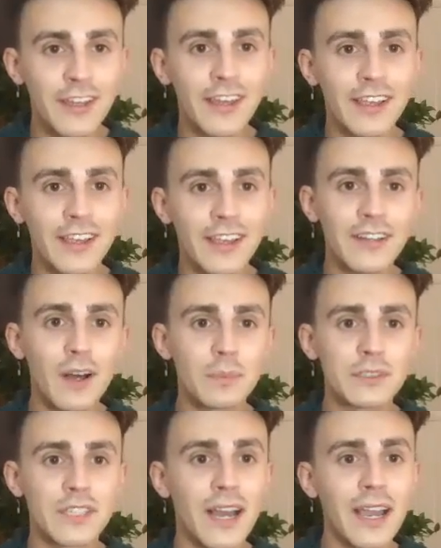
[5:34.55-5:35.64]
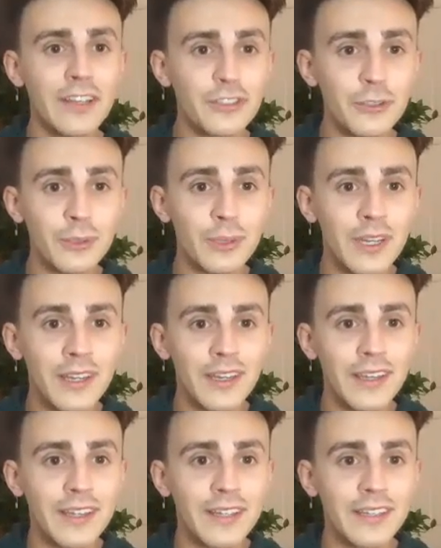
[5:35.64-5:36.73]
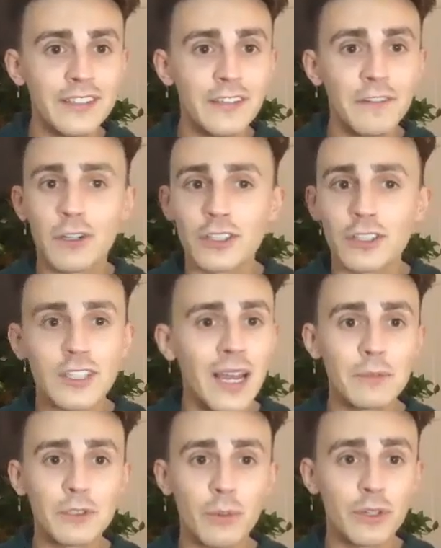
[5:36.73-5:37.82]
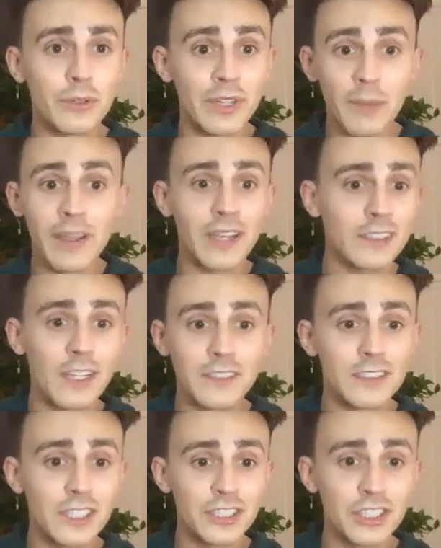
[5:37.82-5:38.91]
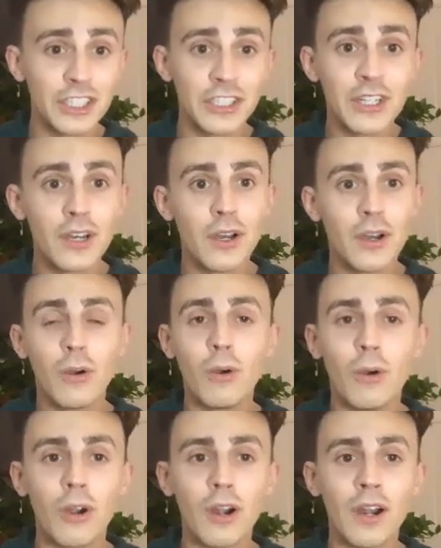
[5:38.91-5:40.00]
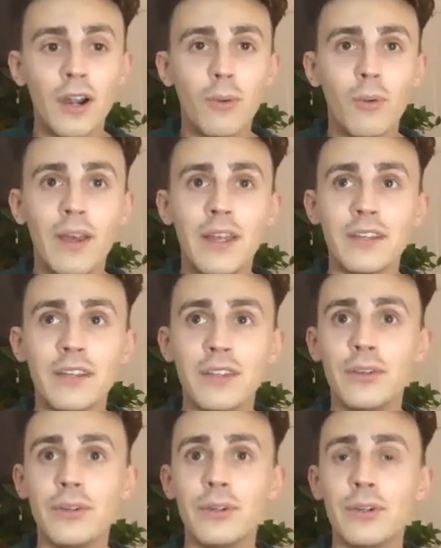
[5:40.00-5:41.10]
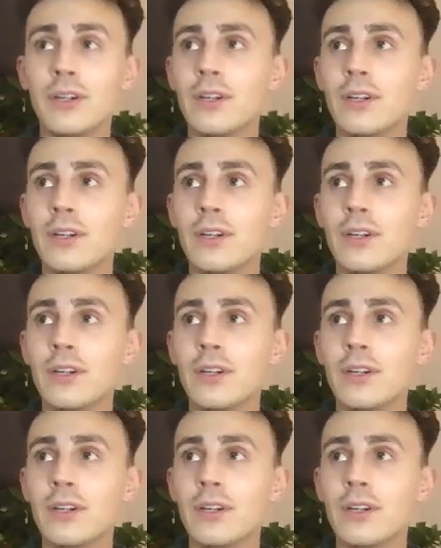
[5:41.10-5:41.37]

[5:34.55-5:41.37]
It kind of helps guide you in difficult times, or when you need to make a tough decision, or when you